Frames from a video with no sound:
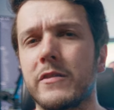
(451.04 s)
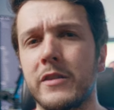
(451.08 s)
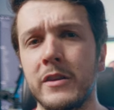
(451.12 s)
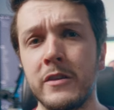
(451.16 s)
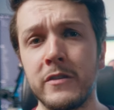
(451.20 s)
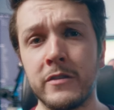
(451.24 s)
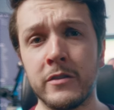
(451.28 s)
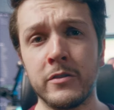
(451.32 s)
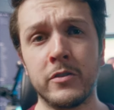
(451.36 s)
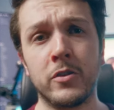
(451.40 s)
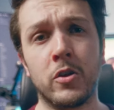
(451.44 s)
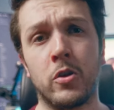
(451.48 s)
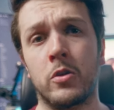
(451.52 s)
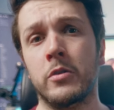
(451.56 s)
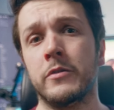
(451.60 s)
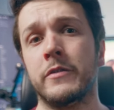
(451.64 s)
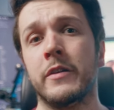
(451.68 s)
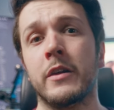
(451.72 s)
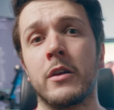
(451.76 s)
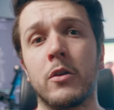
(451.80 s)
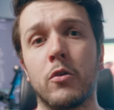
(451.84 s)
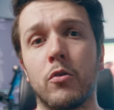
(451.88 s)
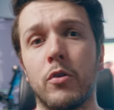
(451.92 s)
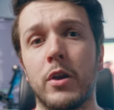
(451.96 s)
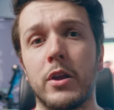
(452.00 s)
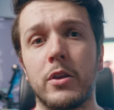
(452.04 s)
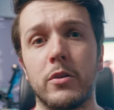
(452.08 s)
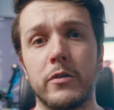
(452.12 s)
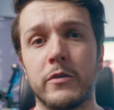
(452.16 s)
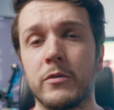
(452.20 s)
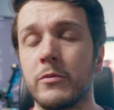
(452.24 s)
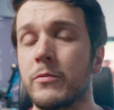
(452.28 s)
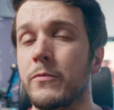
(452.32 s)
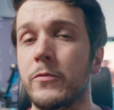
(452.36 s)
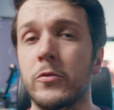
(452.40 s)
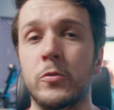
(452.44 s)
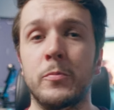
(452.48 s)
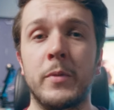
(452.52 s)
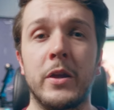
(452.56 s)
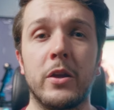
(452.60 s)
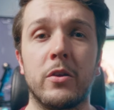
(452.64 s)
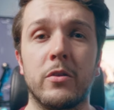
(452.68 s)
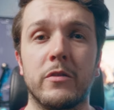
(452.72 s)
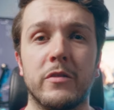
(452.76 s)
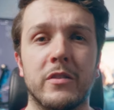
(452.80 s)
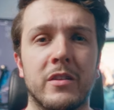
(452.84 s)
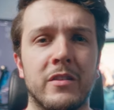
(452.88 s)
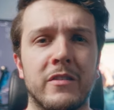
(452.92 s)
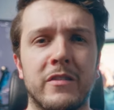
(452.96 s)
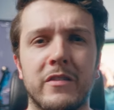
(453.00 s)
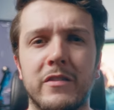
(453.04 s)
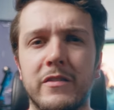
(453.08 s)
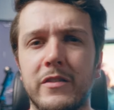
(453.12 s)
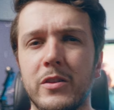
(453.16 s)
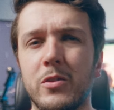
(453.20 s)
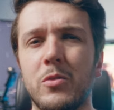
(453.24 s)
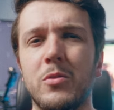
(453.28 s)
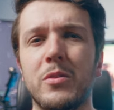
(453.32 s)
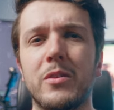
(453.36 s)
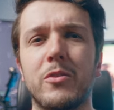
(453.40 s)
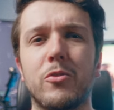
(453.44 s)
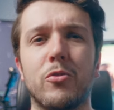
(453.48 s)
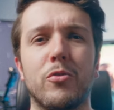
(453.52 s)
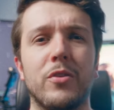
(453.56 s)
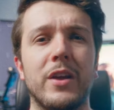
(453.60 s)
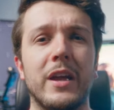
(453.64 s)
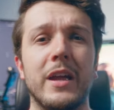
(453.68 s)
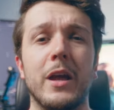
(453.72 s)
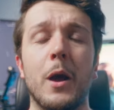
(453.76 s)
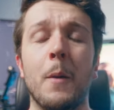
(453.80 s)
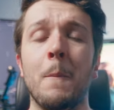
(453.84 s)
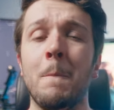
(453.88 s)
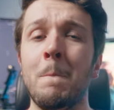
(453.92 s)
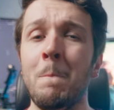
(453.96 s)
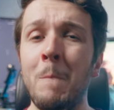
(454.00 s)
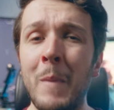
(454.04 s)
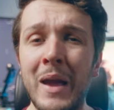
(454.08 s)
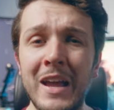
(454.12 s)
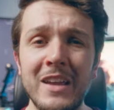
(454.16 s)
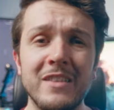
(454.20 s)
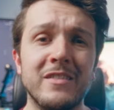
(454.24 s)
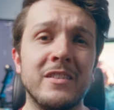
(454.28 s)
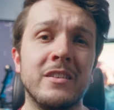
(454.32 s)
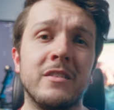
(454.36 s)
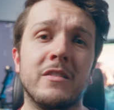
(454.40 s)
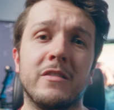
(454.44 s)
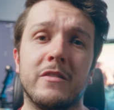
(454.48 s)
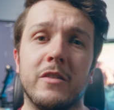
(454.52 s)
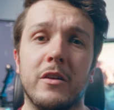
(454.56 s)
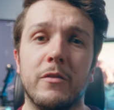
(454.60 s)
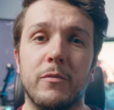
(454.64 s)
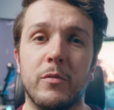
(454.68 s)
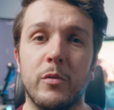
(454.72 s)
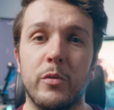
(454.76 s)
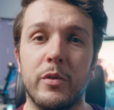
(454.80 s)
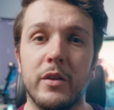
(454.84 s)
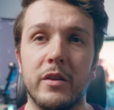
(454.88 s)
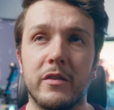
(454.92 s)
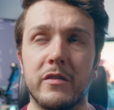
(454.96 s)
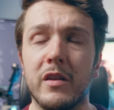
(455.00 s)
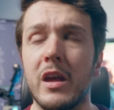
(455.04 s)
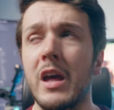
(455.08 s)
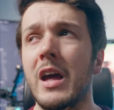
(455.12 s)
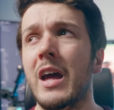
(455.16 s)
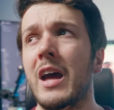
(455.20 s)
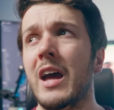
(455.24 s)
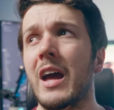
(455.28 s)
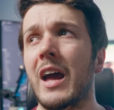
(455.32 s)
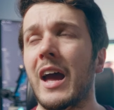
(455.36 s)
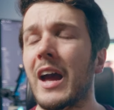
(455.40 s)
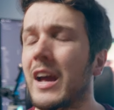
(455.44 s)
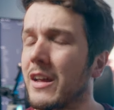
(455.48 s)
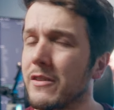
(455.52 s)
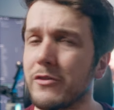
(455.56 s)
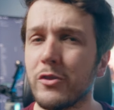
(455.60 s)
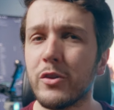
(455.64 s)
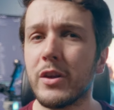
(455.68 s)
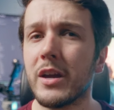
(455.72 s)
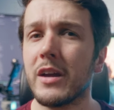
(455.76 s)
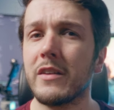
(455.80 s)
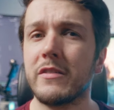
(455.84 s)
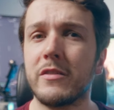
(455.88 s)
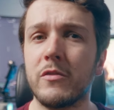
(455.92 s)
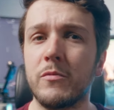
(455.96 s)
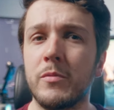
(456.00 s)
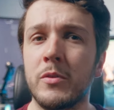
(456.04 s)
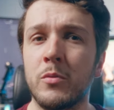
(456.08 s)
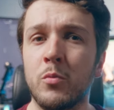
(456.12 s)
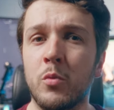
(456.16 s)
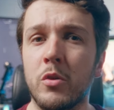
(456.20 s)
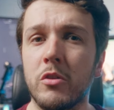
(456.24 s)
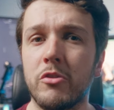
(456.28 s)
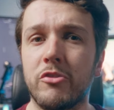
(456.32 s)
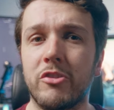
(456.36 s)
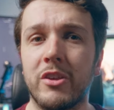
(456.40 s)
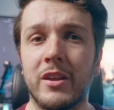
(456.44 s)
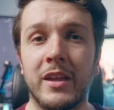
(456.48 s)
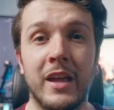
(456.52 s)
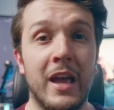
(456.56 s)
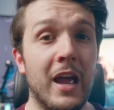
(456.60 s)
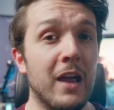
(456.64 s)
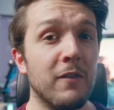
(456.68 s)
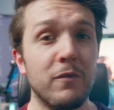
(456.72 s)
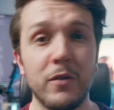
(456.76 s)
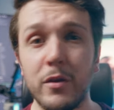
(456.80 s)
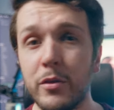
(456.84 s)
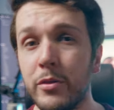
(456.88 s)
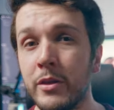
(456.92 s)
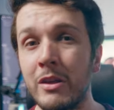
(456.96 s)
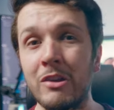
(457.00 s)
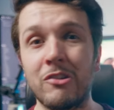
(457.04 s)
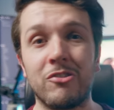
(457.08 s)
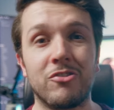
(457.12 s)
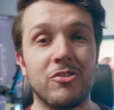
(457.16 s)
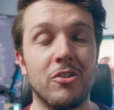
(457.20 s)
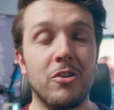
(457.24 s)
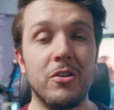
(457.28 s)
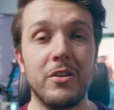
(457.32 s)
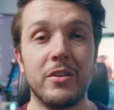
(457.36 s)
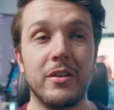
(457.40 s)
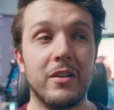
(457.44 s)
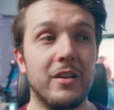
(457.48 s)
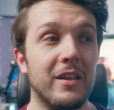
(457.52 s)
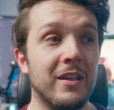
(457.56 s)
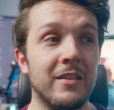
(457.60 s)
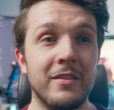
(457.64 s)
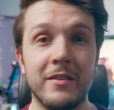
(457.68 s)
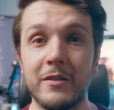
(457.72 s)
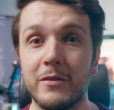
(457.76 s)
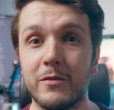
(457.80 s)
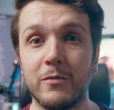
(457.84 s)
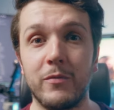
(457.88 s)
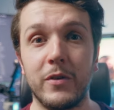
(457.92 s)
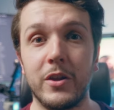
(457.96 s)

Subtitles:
seasoned content creators and filmmakers can still create amazing stuff with this. As you guys have been watching, everything shot in this